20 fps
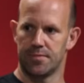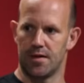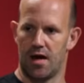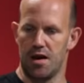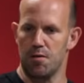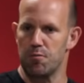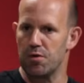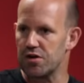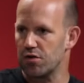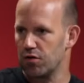
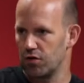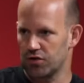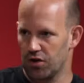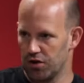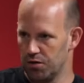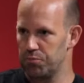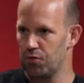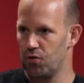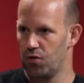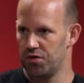And then when you look on
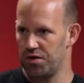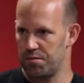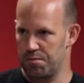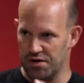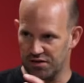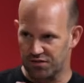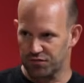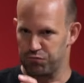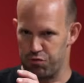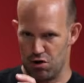the board, I
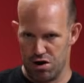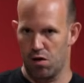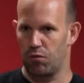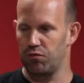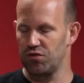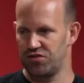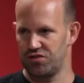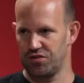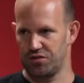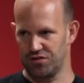mean, it's pretty
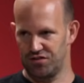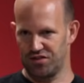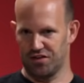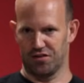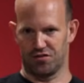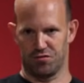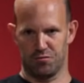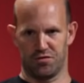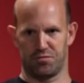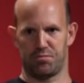obvious. You can see
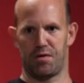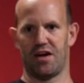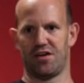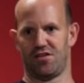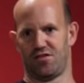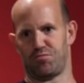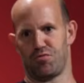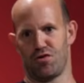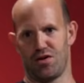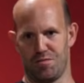this from
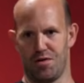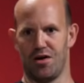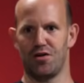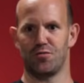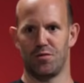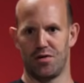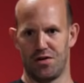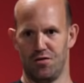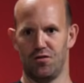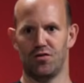space pretty
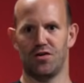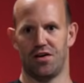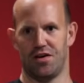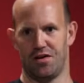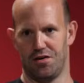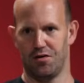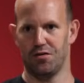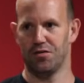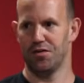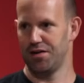much when you look at
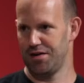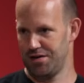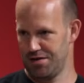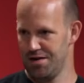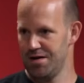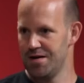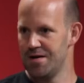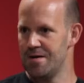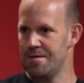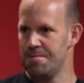it on the
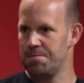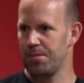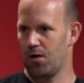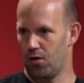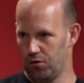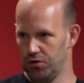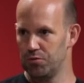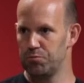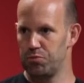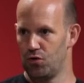
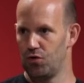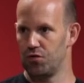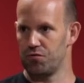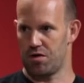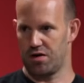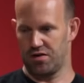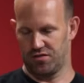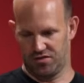board, right?